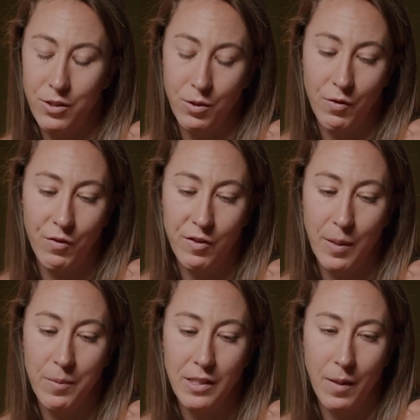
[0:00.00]
So if
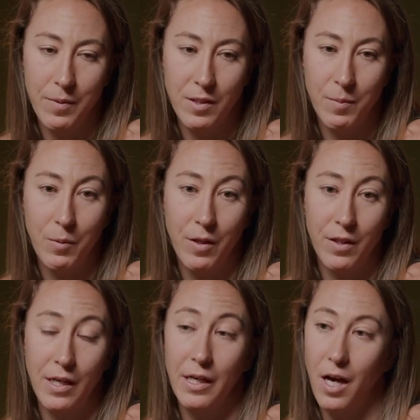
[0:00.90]
someone's coming to me with
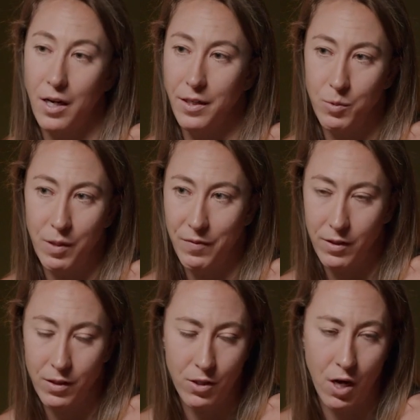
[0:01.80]
incontinence, we
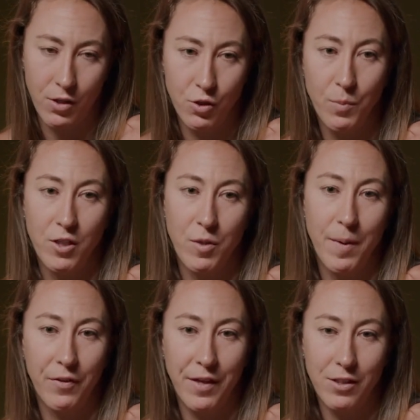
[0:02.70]
haven't talked too much
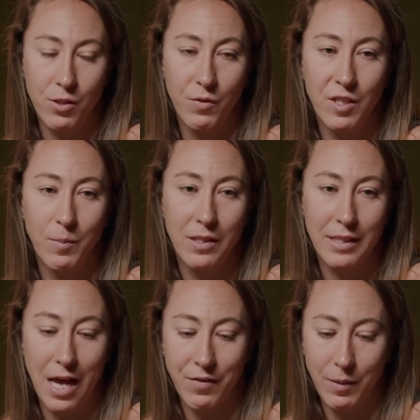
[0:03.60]
about that. So if someone's
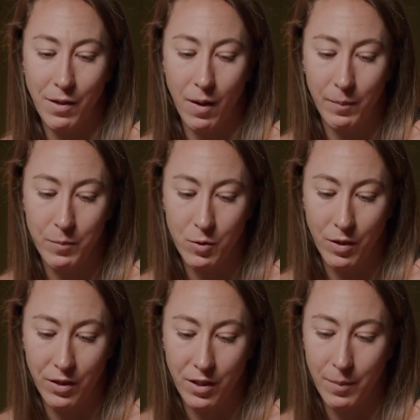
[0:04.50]
having problems
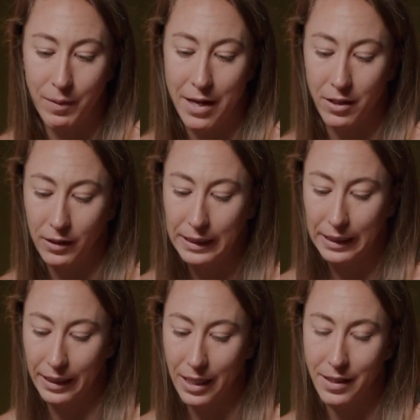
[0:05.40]
with their bladder
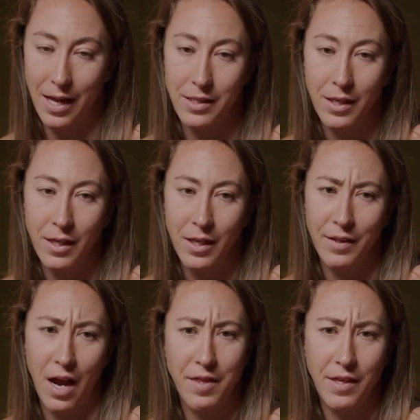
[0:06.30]
leaking, and that
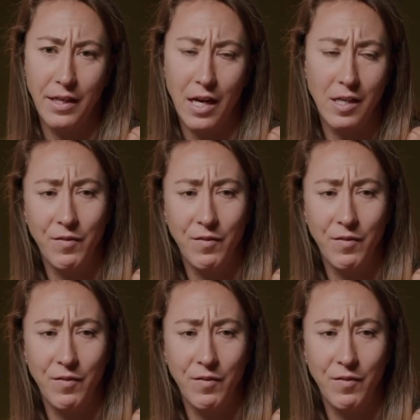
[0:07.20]
I think I didn't